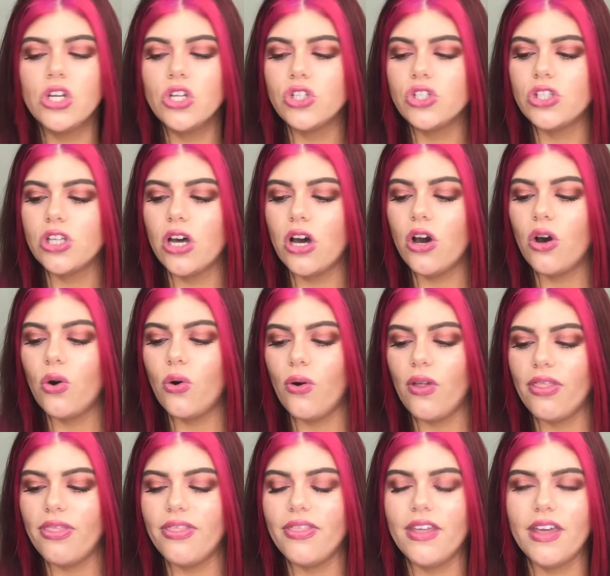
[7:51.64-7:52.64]
so
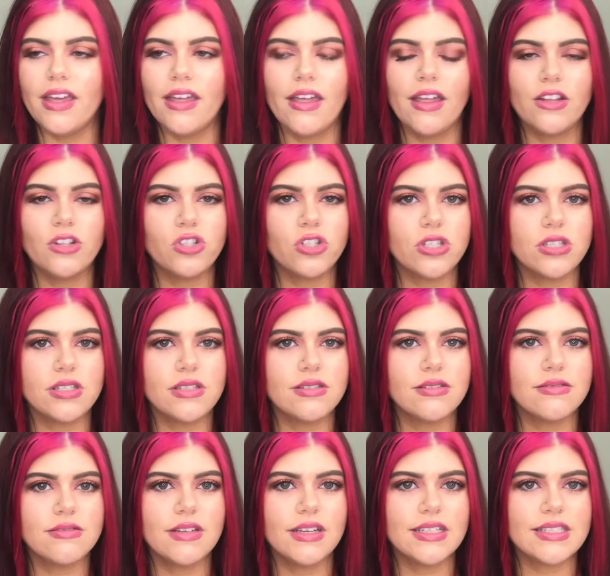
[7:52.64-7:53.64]

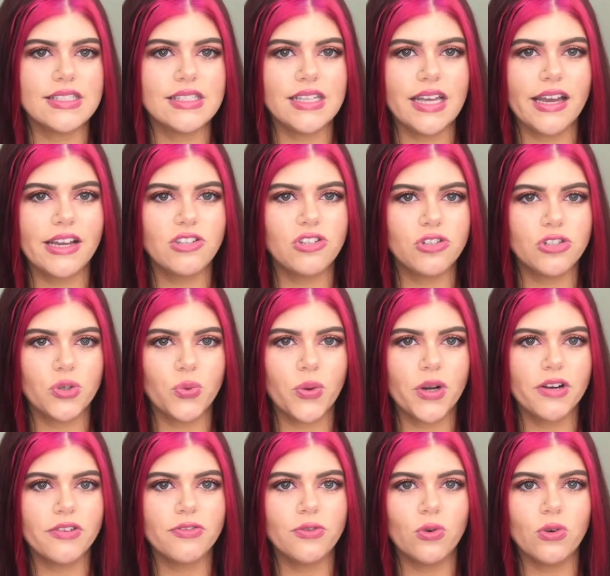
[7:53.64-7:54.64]
it's nicer to
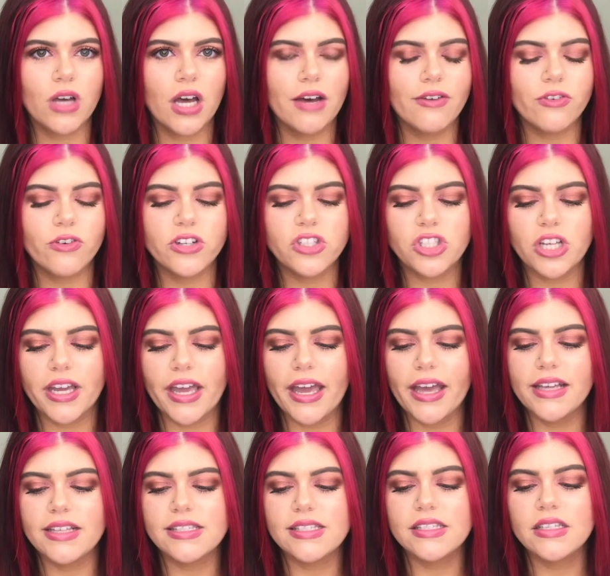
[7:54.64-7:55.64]
wear full coverage, I
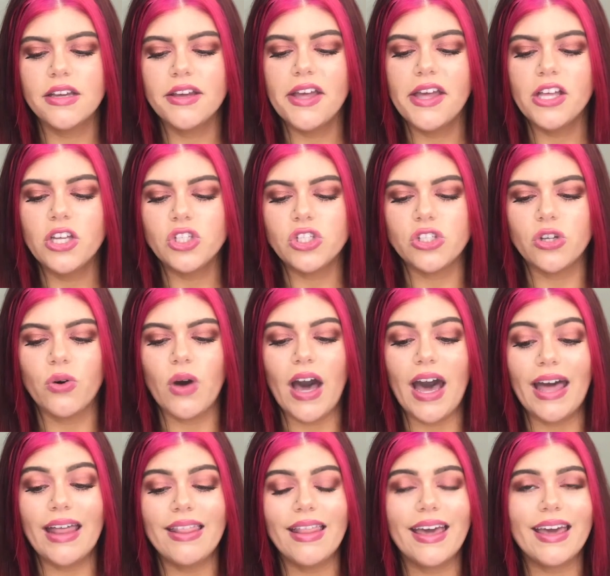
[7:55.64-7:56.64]
guess. So
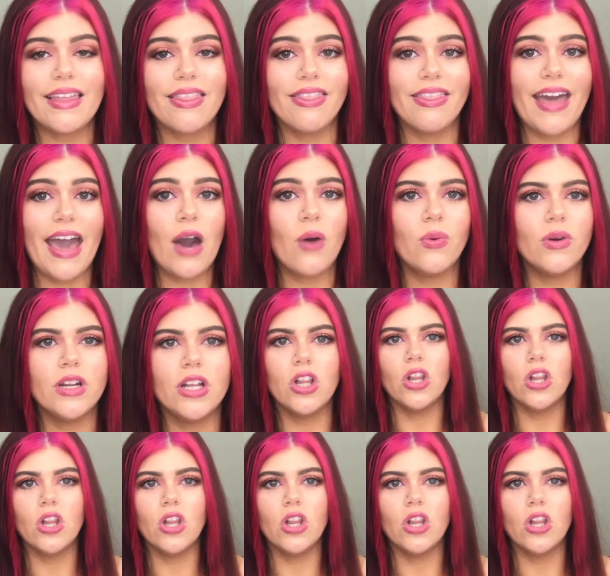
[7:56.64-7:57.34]
I like that one a